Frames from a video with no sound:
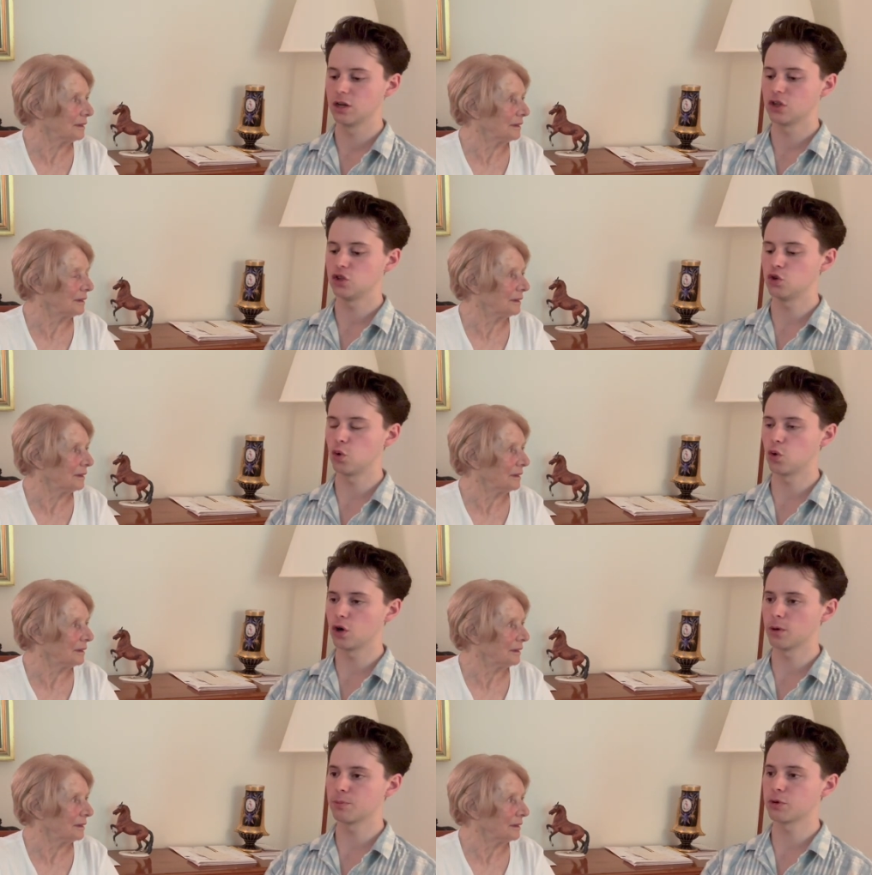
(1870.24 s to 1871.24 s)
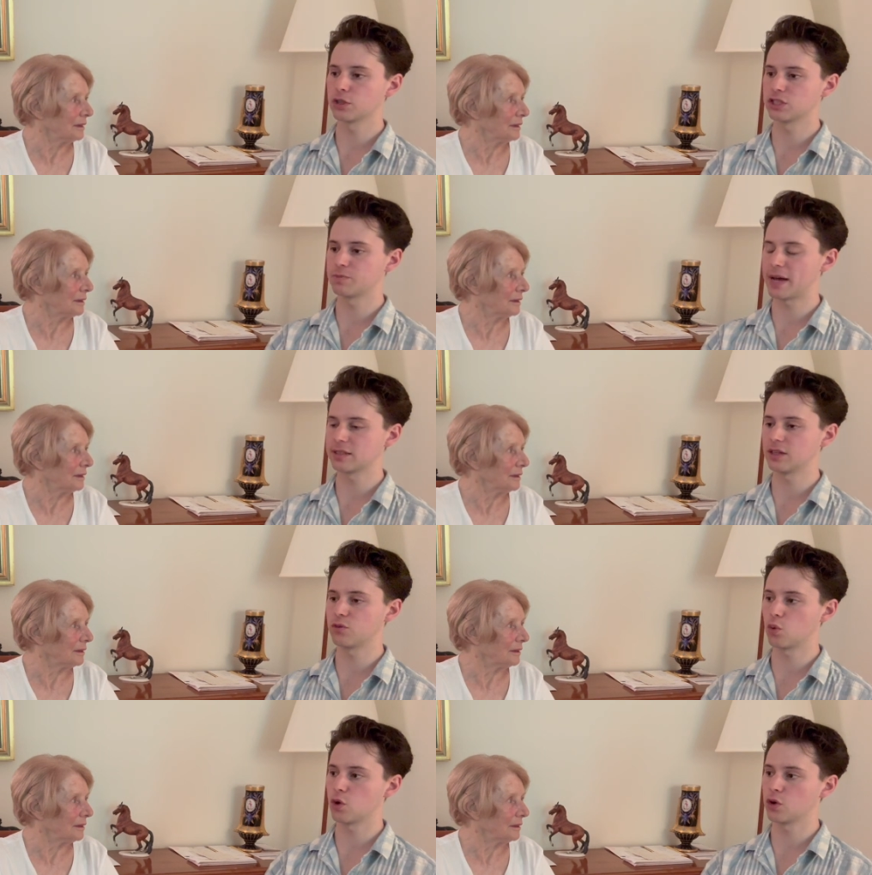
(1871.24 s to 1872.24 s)
Speaker 1: your perspective
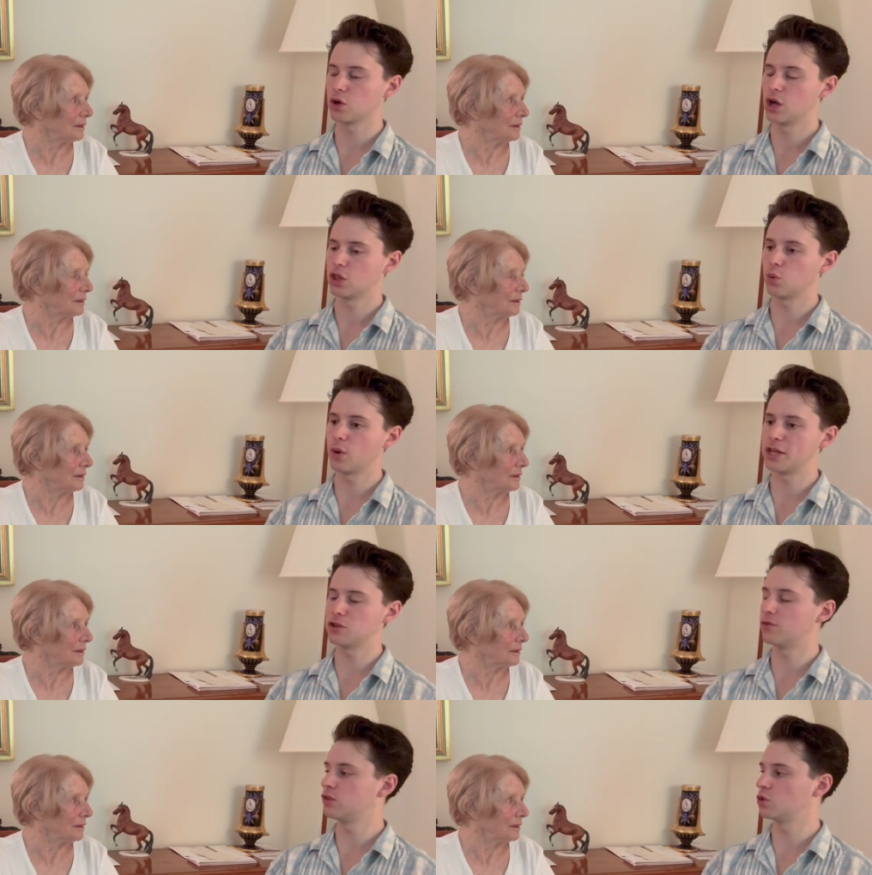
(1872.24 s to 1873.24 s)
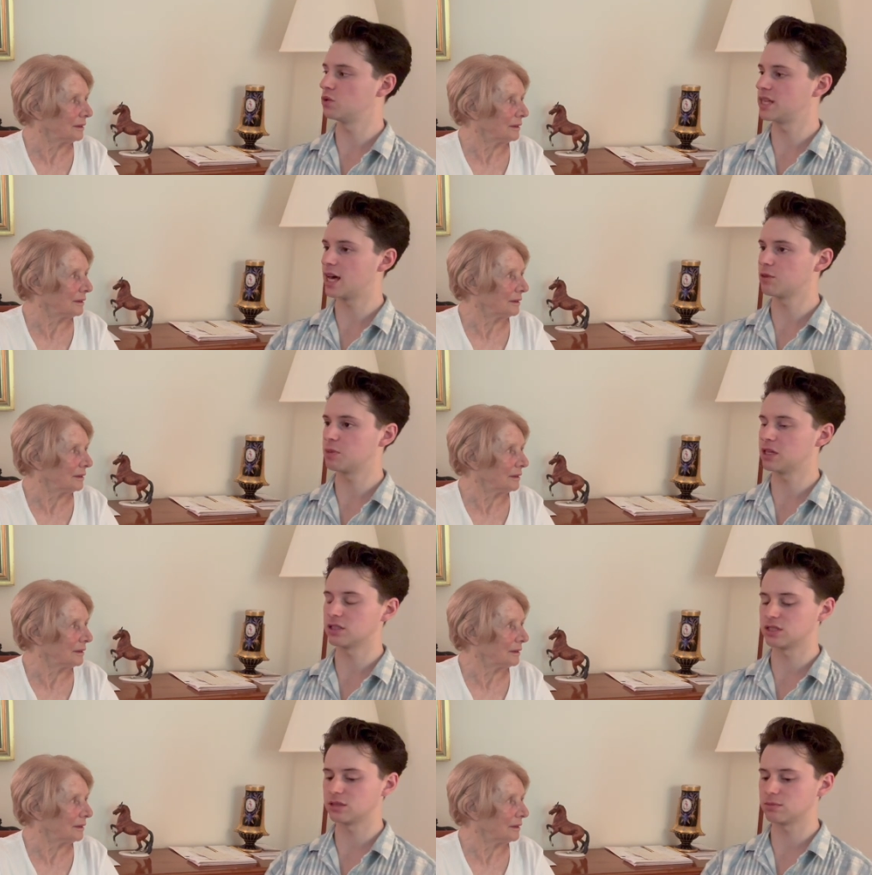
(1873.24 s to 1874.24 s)
or the way you view death,
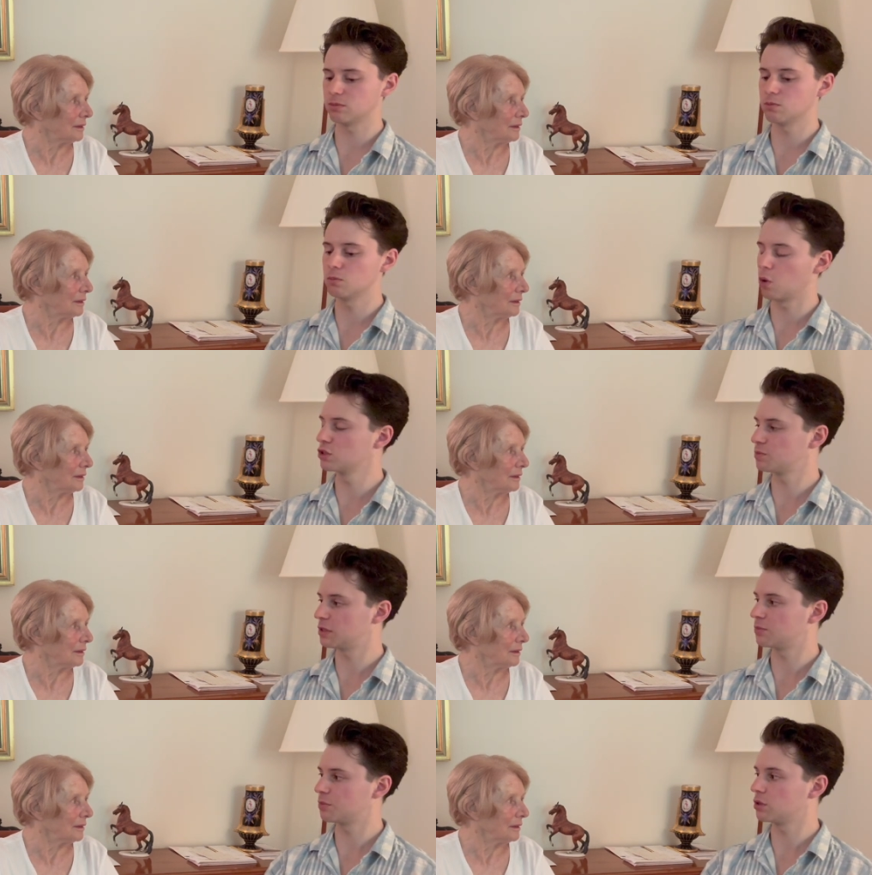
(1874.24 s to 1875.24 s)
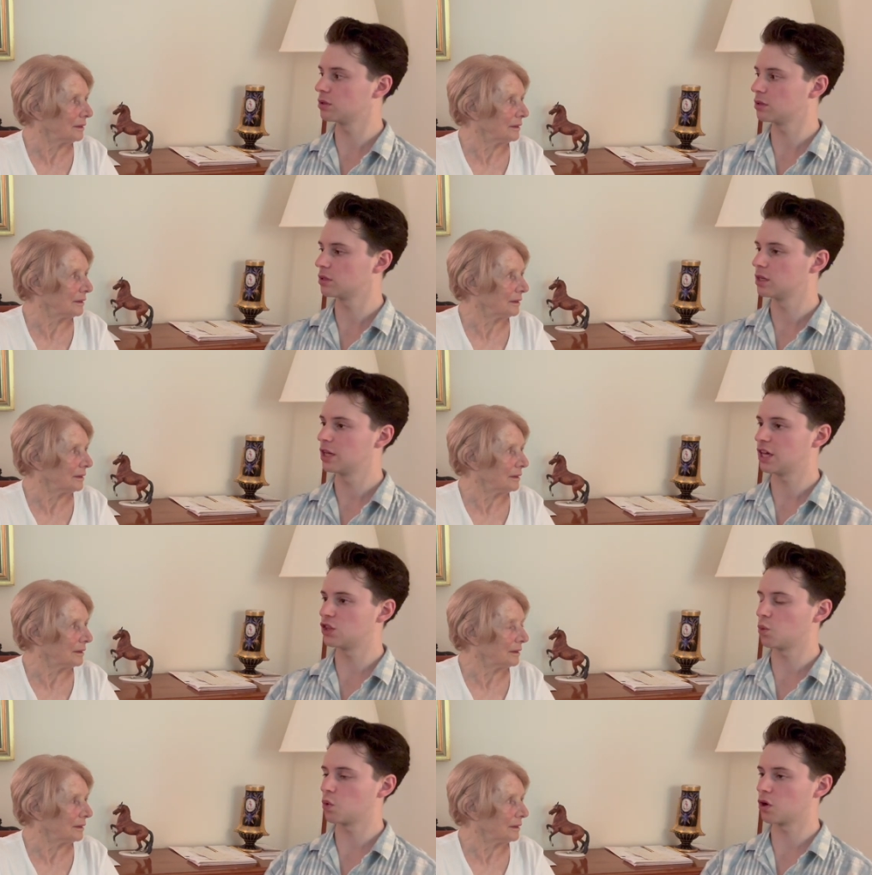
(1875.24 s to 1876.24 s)
because most people in the
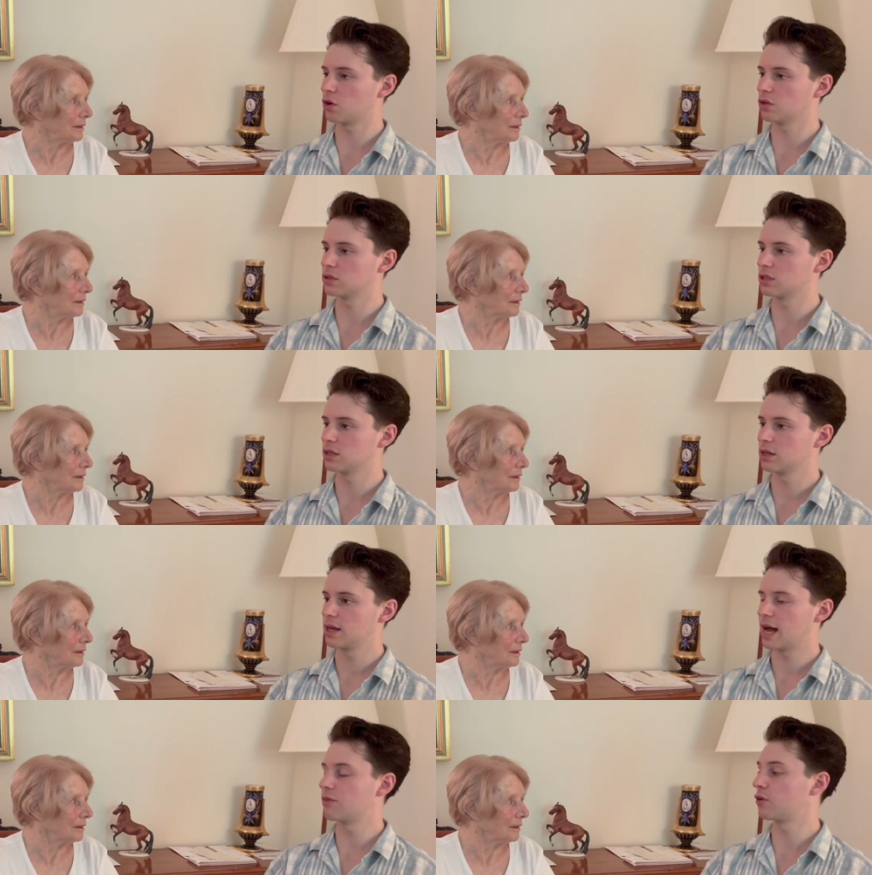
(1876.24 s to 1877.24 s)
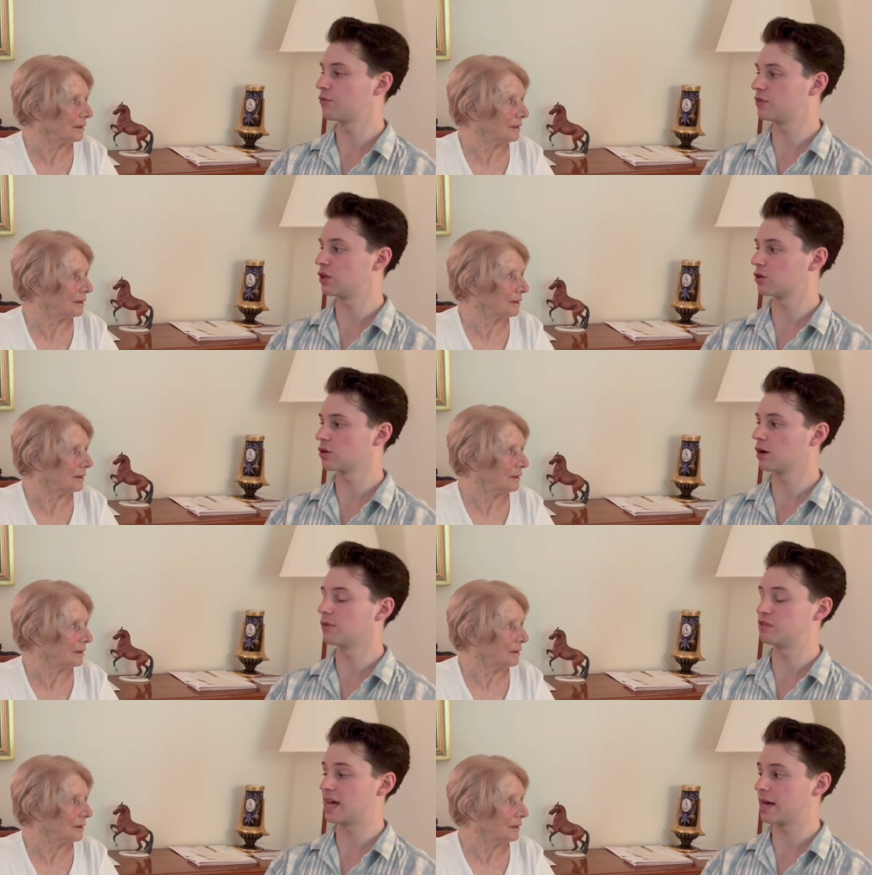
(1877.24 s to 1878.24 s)
world have a fear
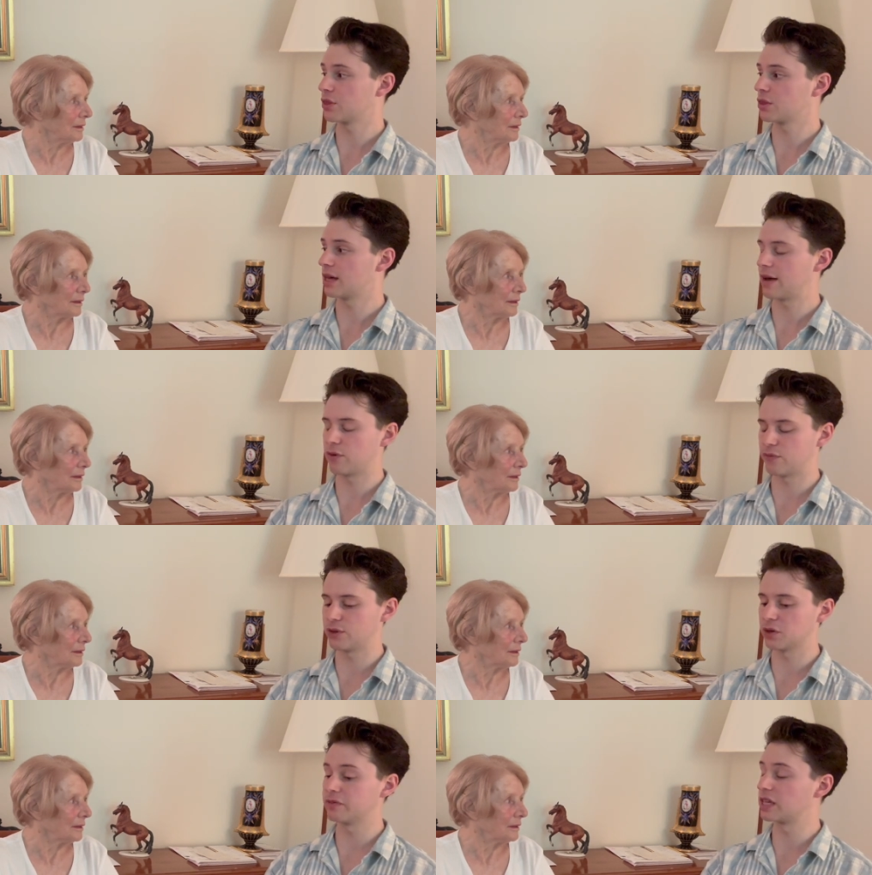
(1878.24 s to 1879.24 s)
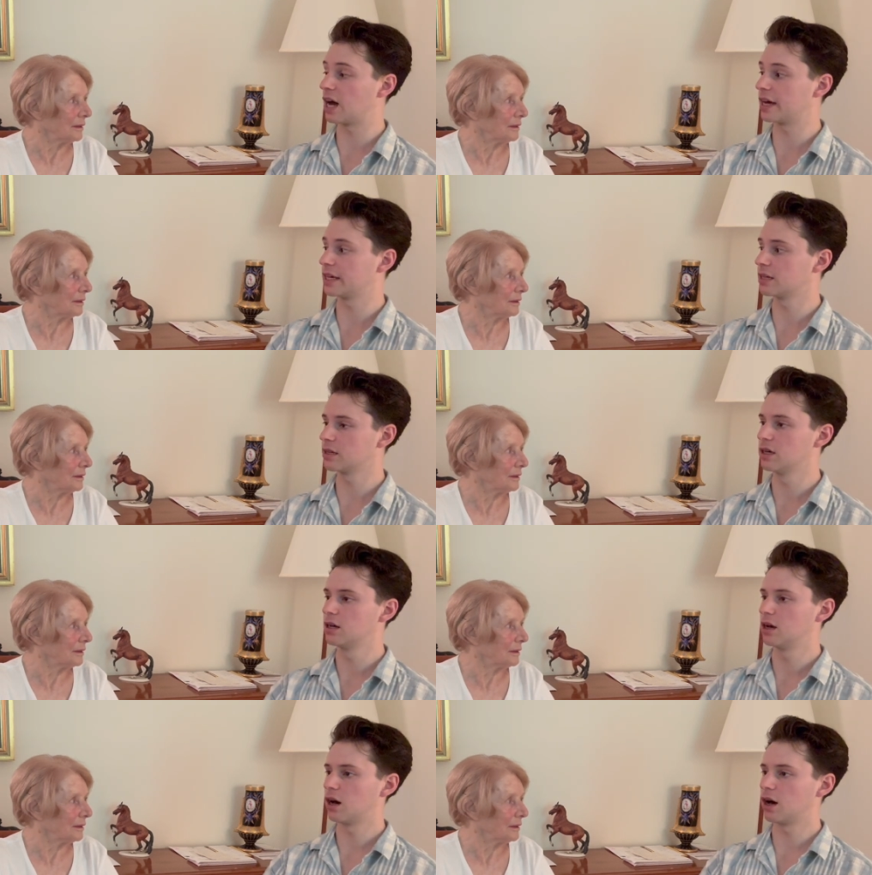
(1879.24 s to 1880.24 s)
of death, have a fear of dying,
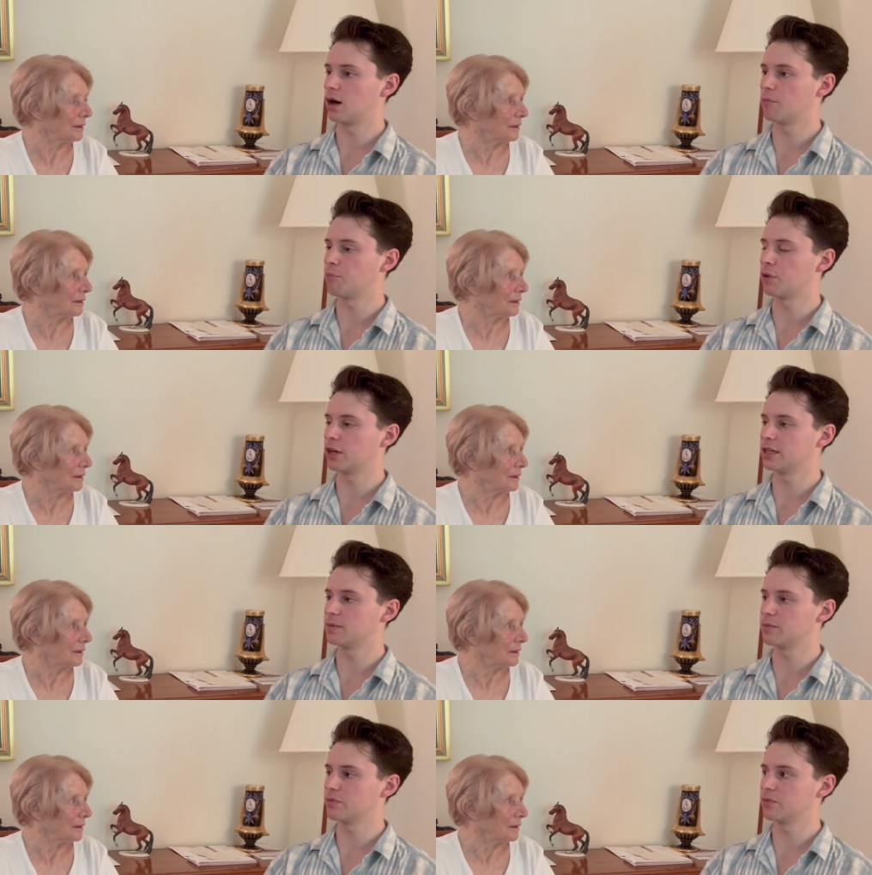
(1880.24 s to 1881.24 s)
um, but